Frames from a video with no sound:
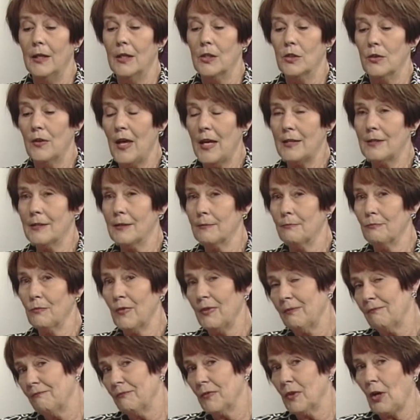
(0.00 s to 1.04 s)
So that
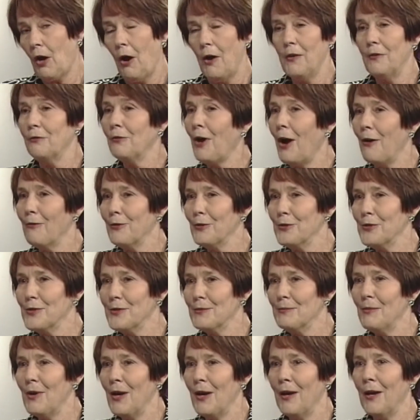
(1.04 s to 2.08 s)
kind of
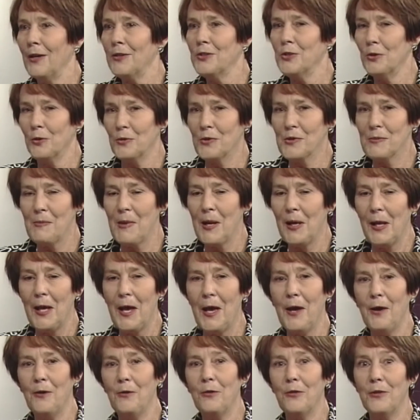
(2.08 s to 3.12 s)
covers children's mental
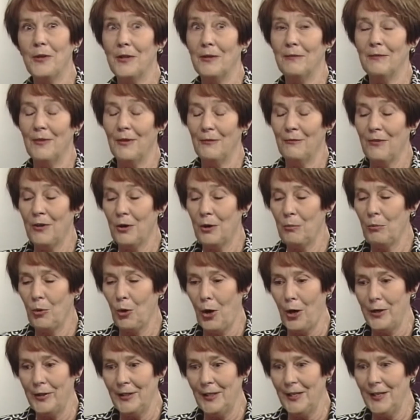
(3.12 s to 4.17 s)
health in very
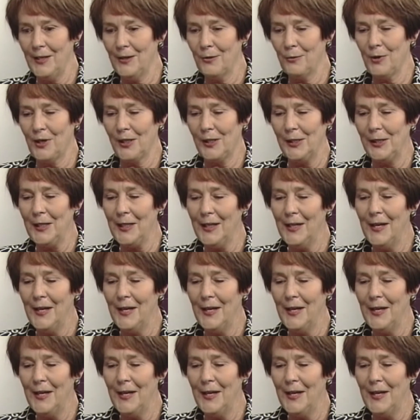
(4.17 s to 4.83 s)
broadly, quickly.